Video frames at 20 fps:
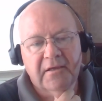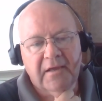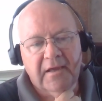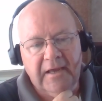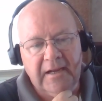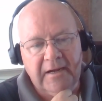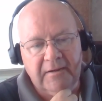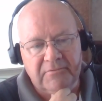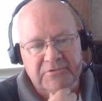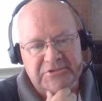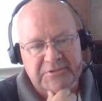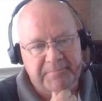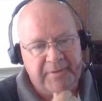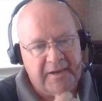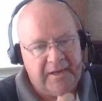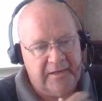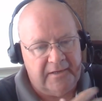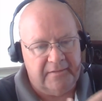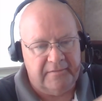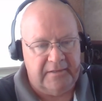and it was a
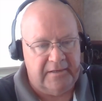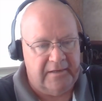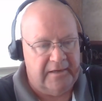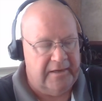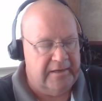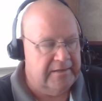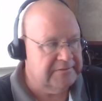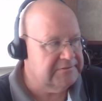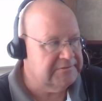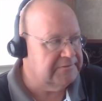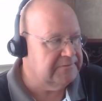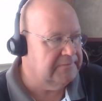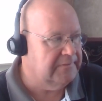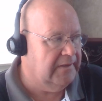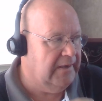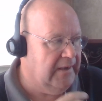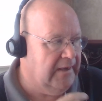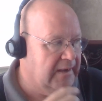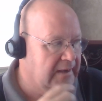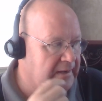pain in the ass.
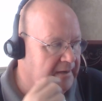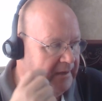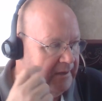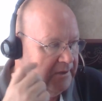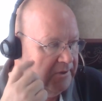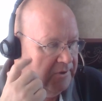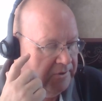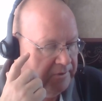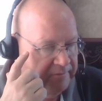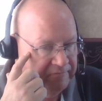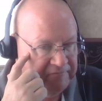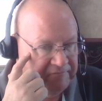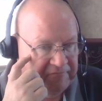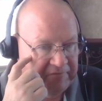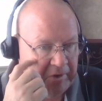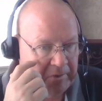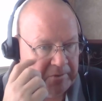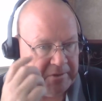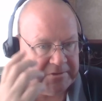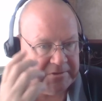And I couldn't
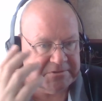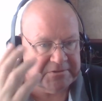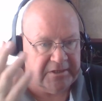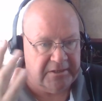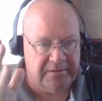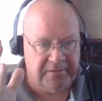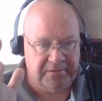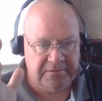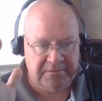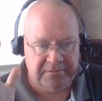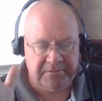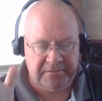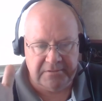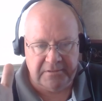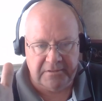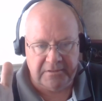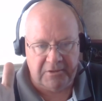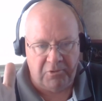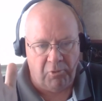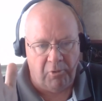focus, I couldn't
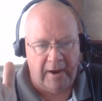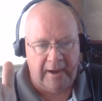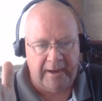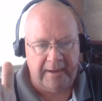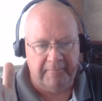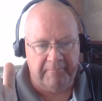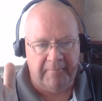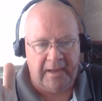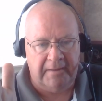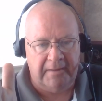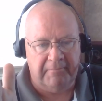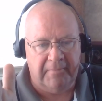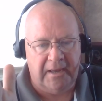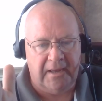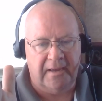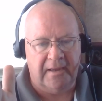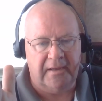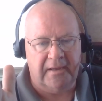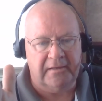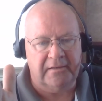quiet my
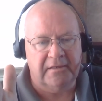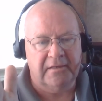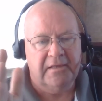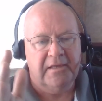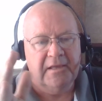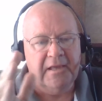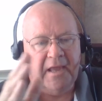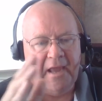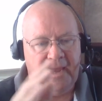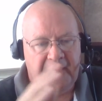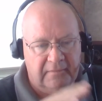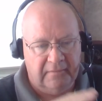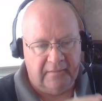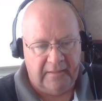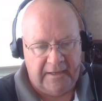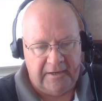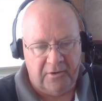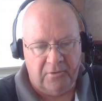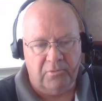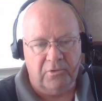mind. And
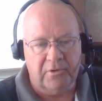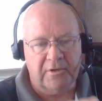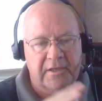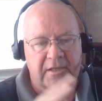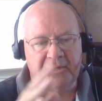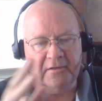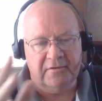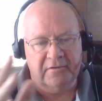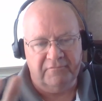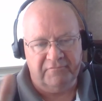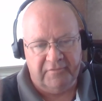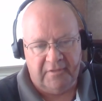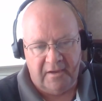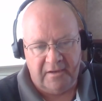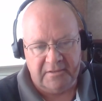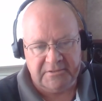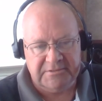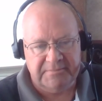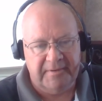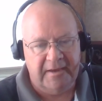later we'll get into
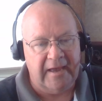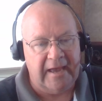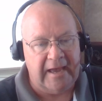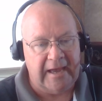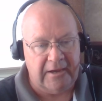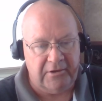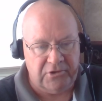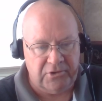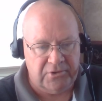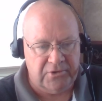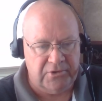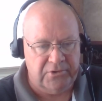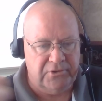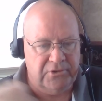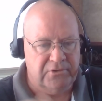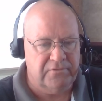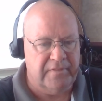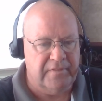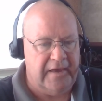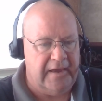vlogs about how you can
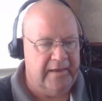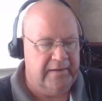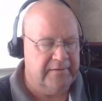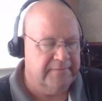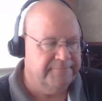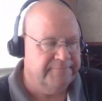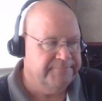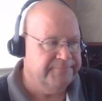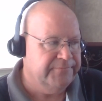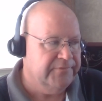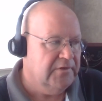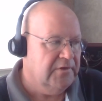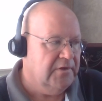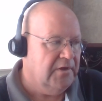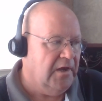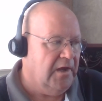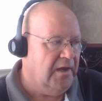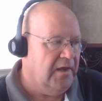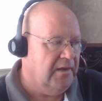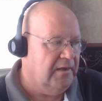do that.
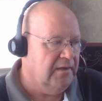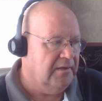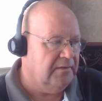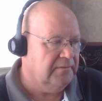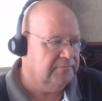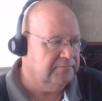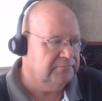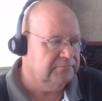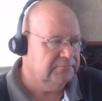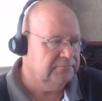Um,